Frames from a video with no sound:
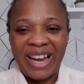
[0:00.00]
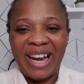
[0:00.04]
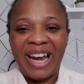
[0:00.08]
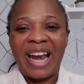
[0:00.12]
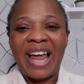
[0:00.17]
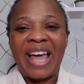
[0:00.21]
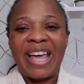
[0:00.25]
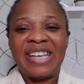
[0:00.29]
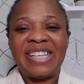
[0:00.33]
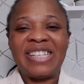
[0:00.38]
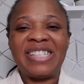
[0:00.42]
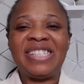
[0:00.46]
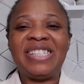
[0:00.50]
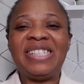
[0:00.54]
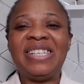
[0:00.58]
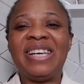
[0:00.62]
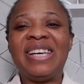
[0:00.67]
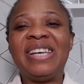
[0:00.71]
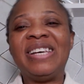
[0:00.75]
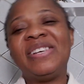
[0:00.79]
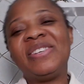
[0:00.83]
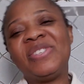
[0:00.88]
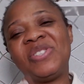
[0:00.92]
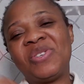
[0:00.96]
Like, share,
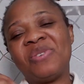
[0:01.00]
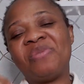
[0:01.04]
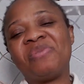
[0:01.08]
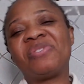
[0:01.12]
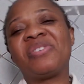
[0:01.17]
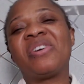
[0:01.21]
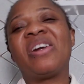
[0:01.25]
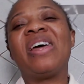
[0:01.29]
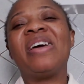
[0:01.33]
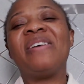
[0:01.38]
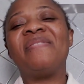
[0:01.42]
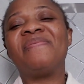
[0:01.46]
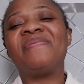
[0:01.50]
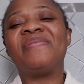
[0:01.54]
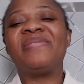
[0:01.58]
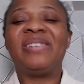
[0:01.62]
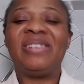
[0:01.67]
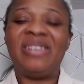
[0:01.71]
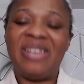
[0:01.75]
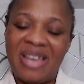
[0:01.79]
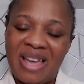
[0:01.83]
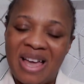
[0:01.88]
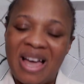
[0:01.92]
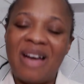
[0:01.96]
subscribe.
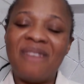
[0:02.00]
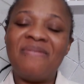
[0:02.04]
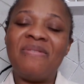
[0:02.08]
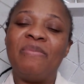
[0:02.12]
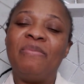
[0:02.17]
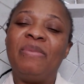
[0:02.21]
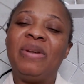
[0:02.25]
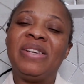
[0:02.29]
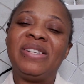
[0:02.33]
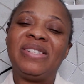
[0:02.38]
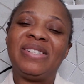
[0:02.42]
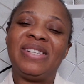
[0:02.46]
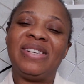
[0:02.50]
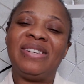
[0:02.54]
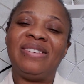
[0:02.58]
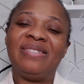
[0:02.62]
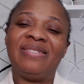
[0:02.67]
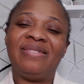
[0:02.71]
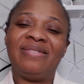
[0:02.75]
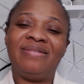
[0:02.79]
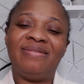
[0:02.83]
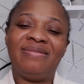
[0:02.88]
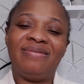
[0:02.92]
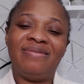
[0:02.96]
Have a blessed day.